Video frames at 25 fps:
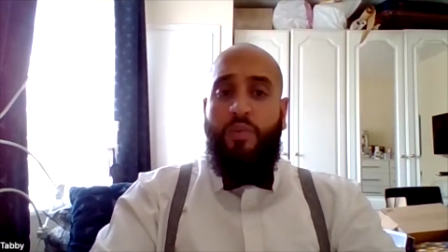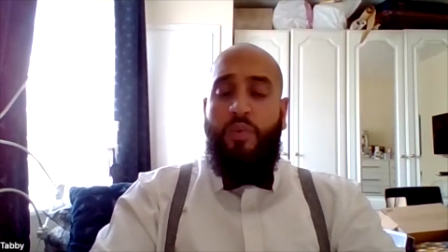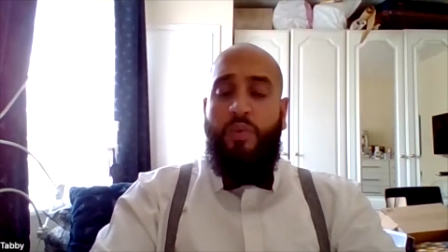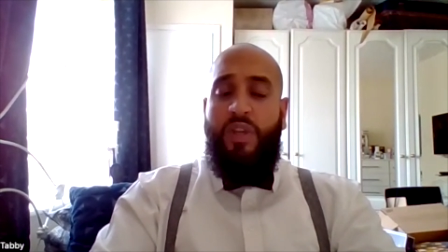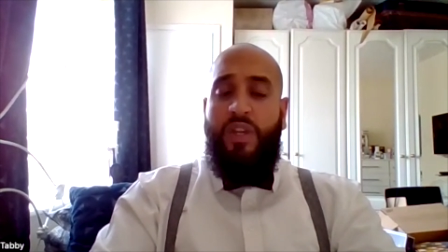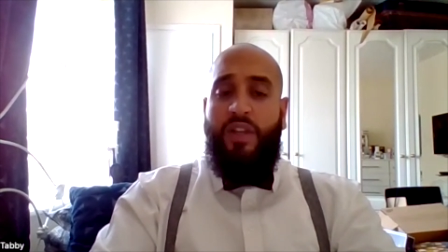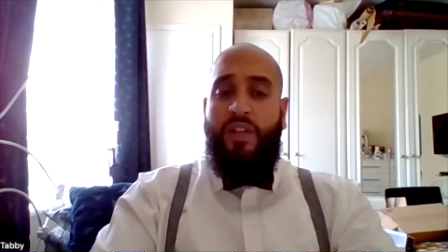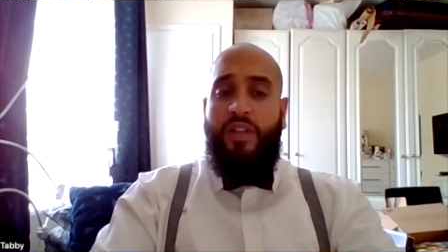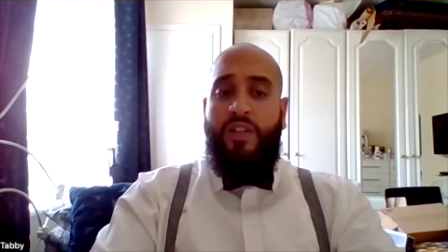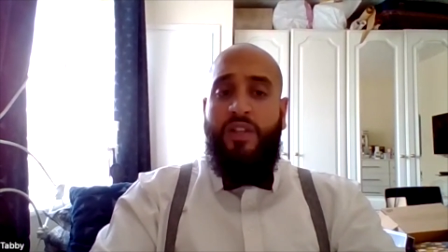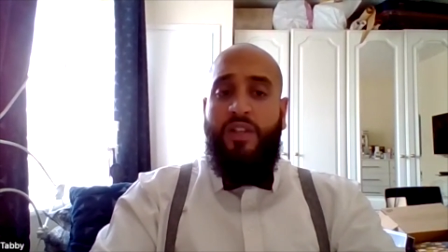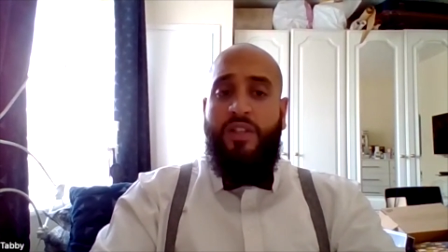
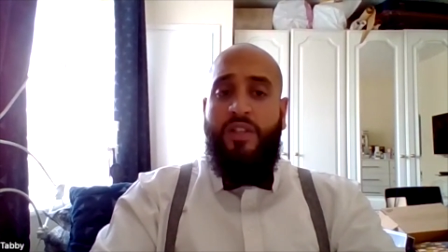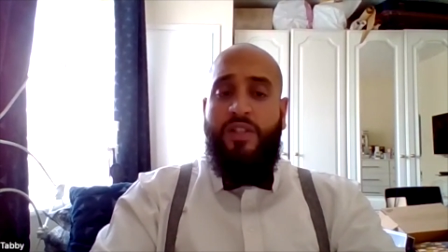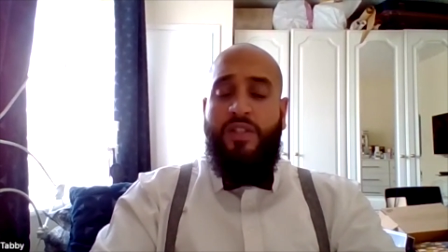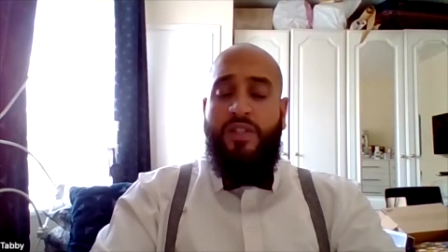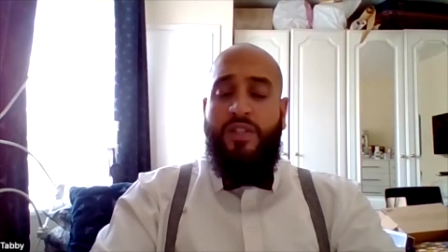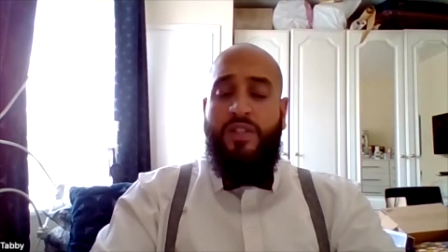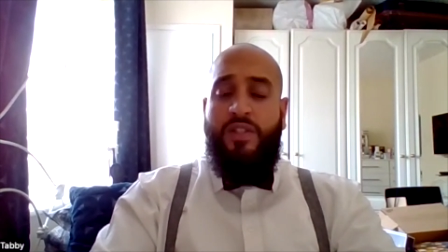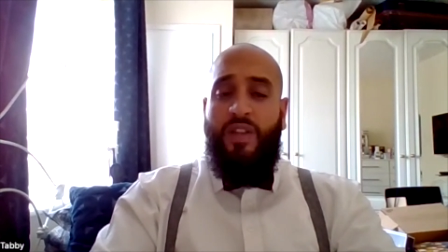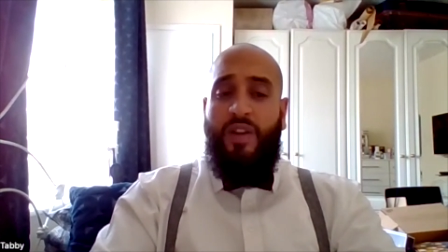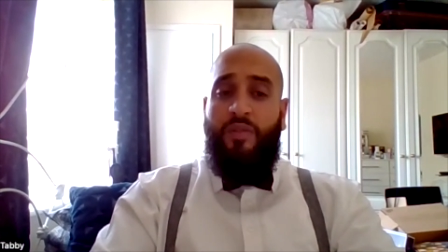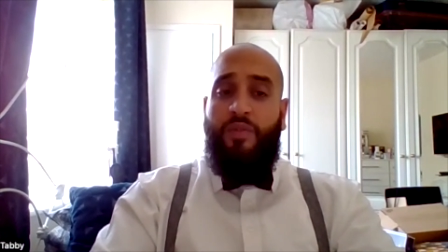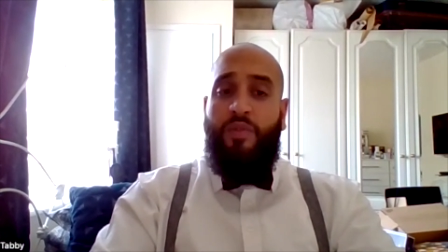
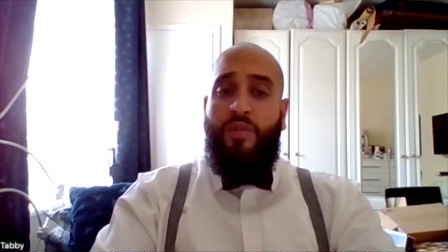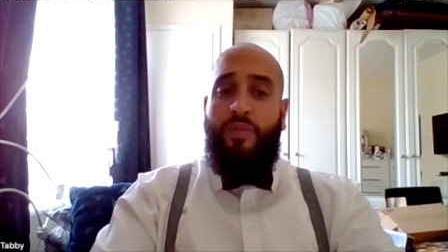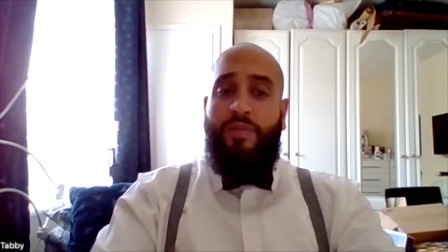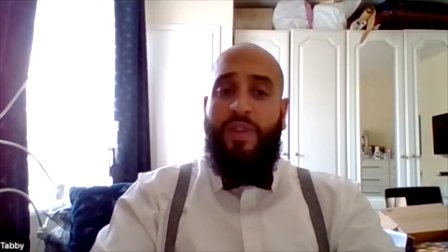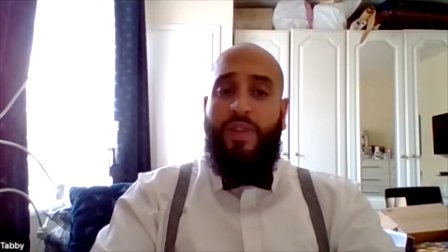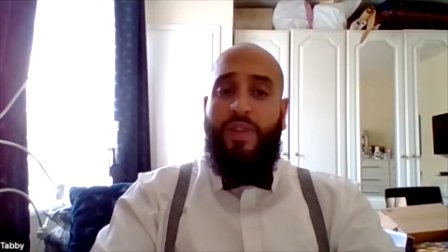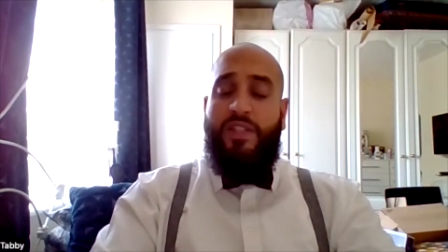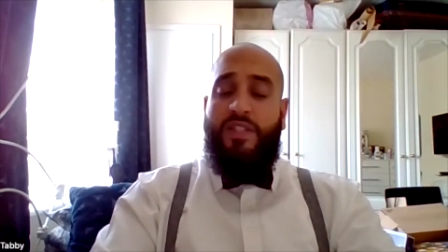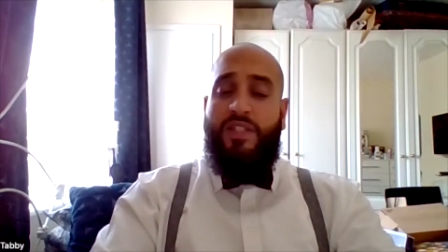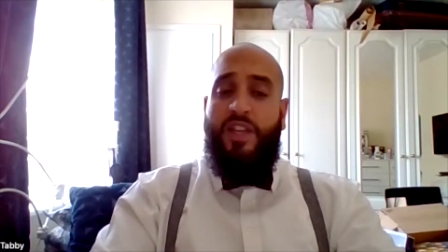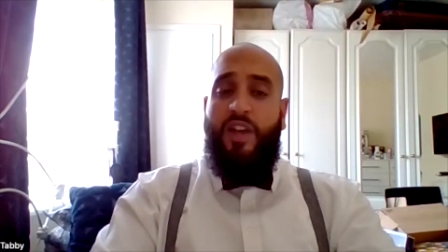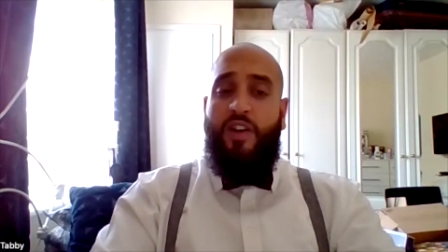weakness, and from
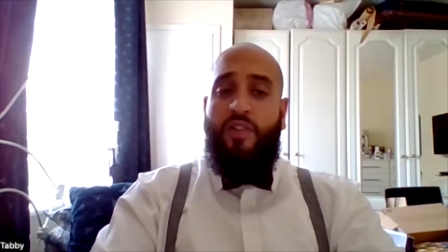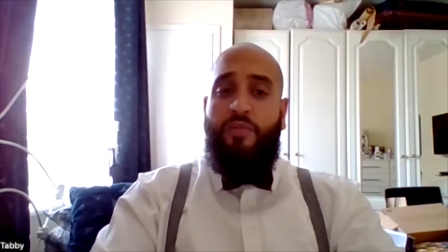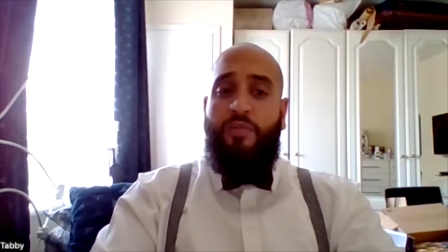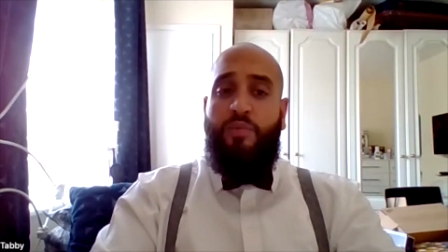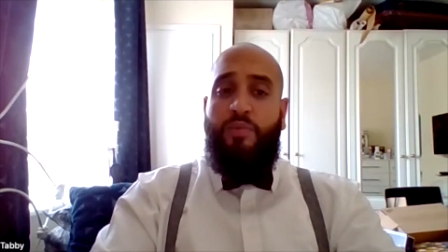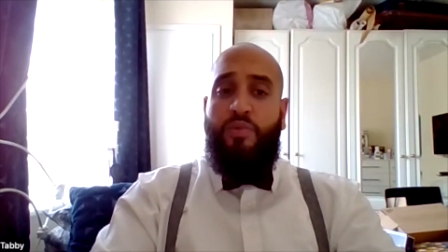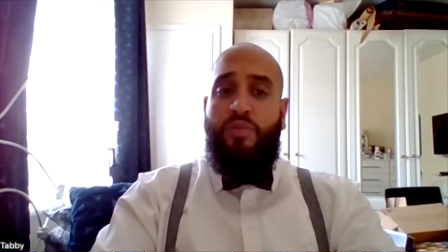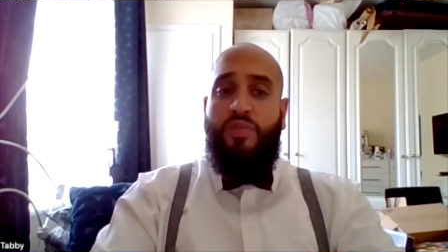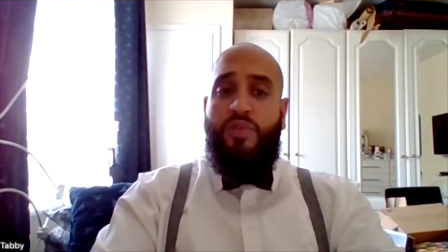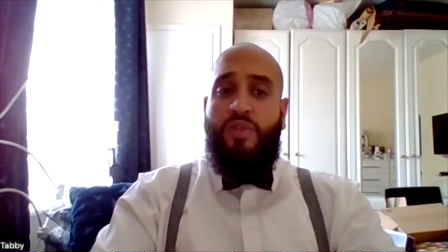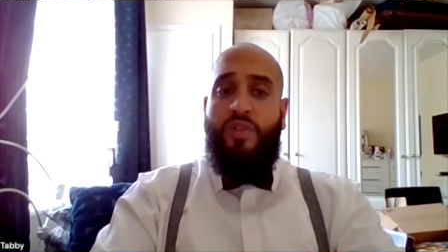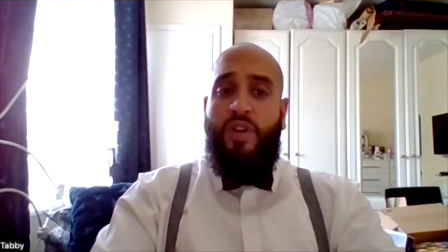that
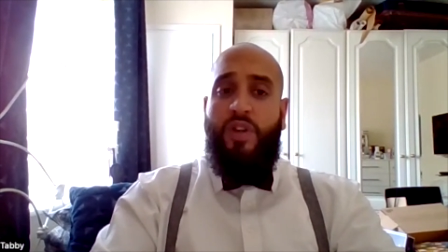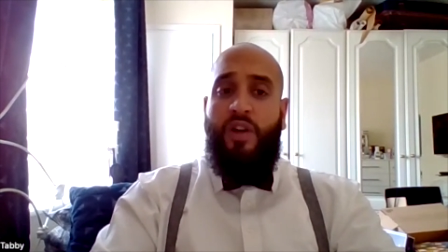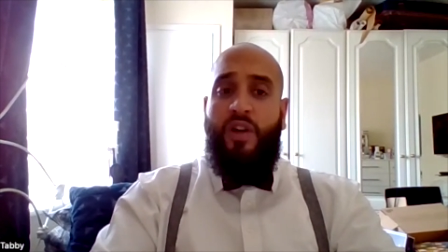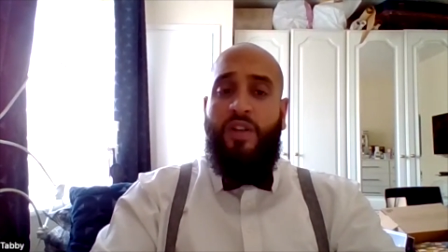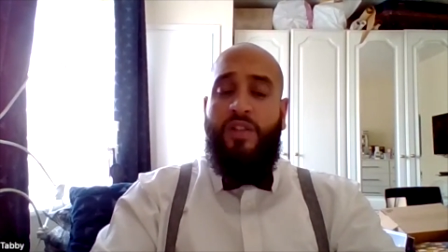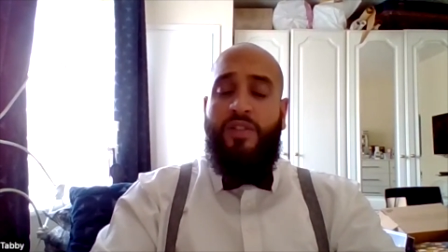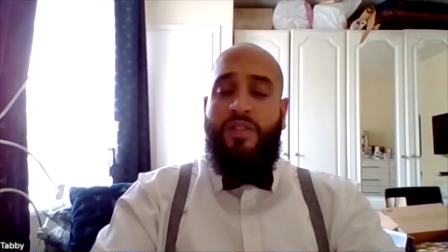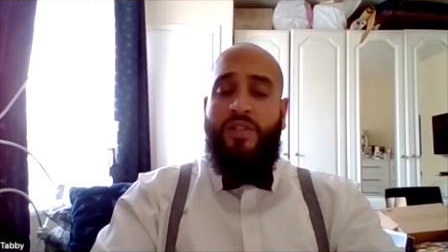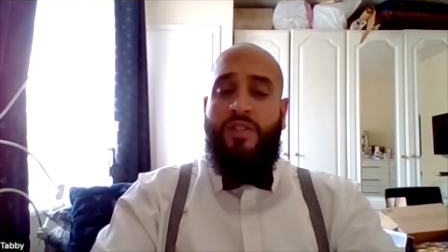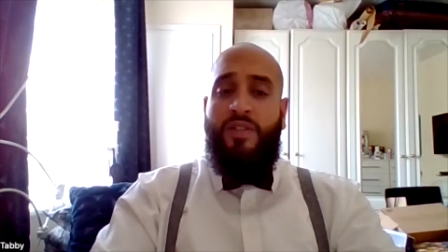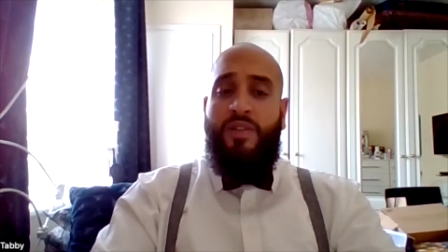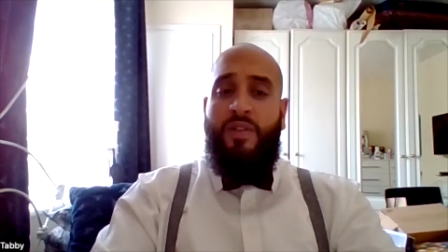southpaw
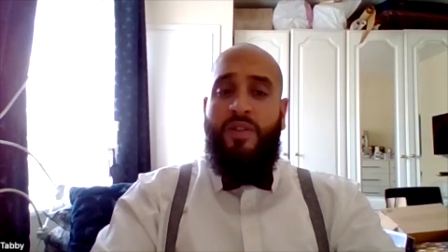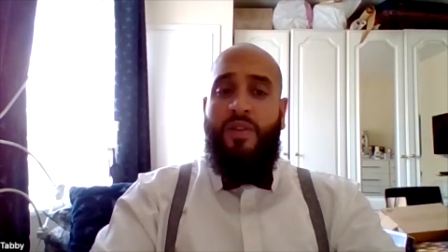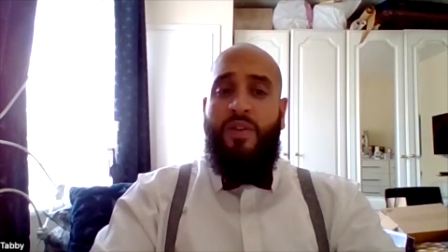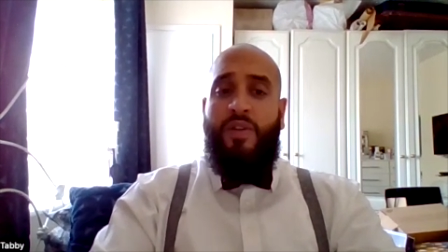stance,